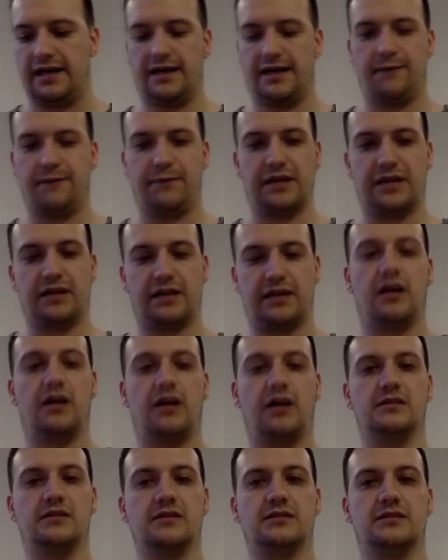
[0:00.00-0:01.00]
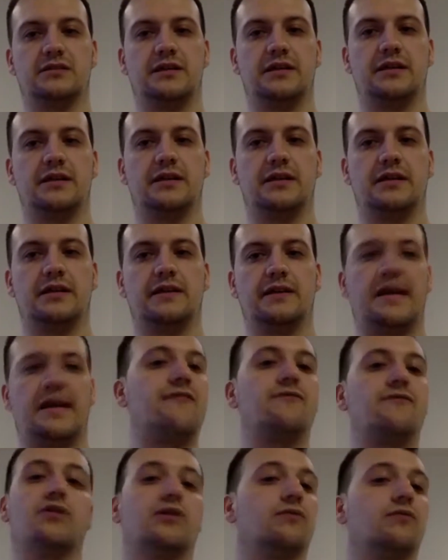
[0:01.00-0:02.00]
because they
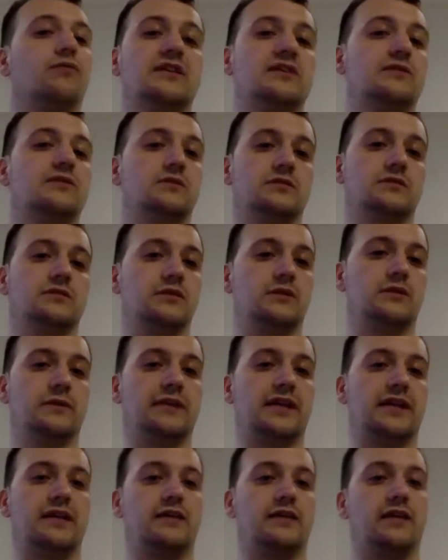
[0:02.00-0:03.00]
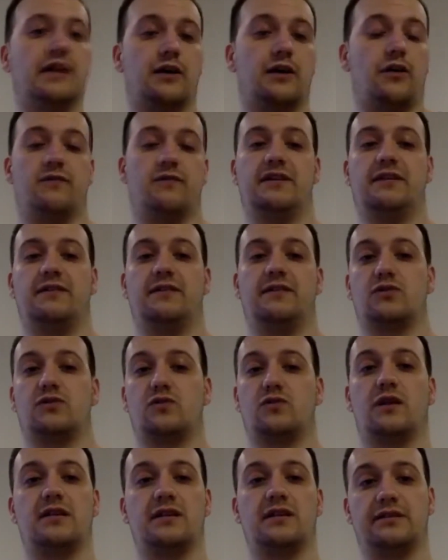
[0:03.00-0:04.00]
haven't got the resource to do it. They're currently
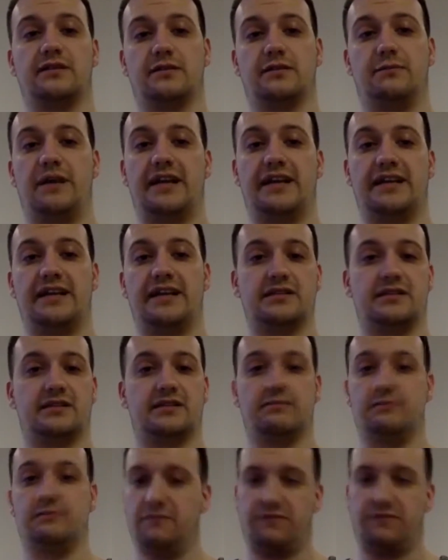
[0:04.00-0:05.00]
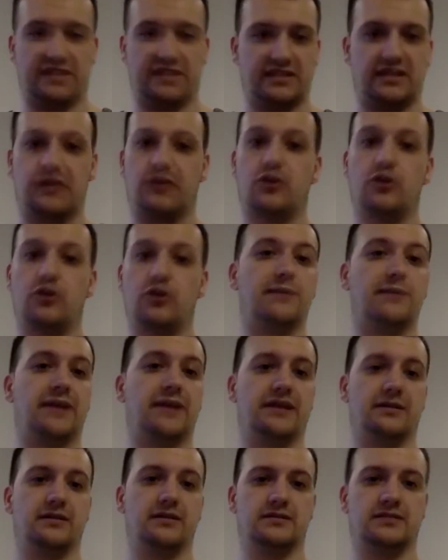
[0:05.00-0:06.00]
struggling to manage things like cookie
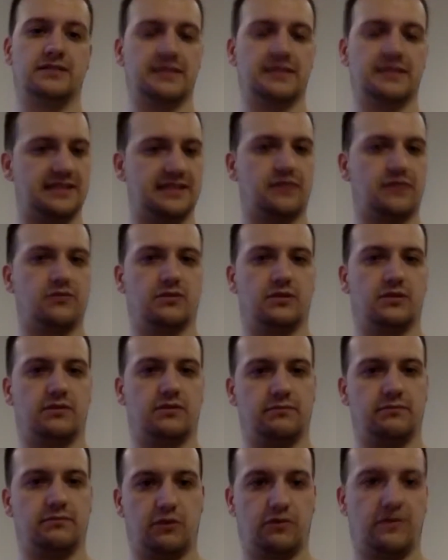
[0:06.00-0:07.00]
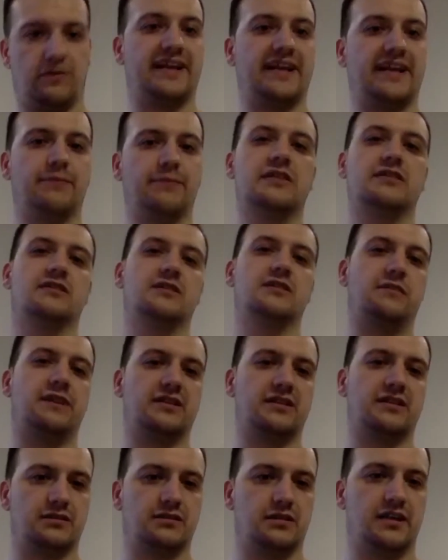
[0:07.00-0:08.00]
banners, etc. already, because the
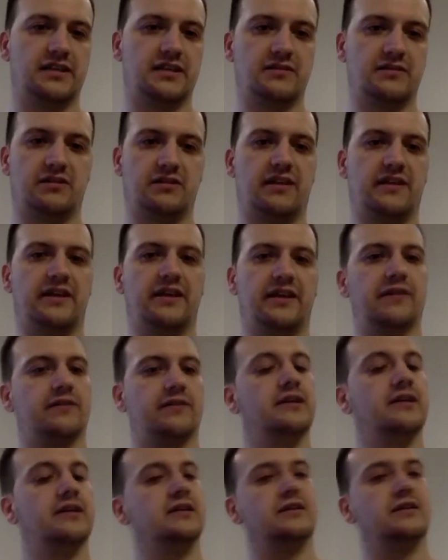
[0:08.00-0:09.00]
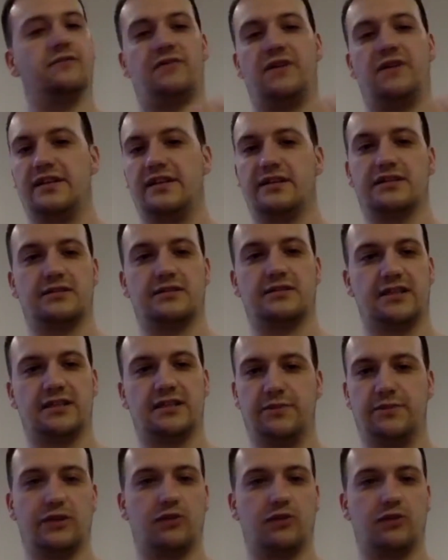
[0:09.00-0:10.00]
amount of sites are out there and the fact that
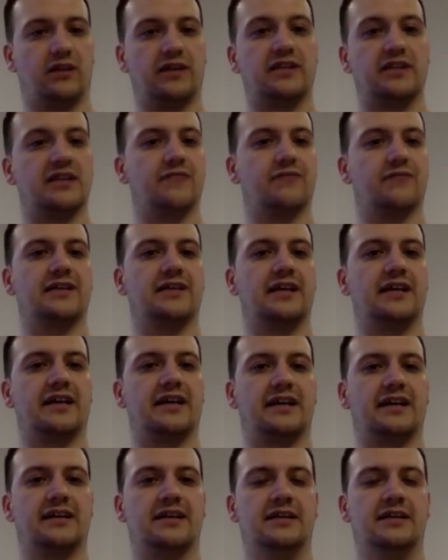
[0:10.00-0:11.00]
sites are being created every day.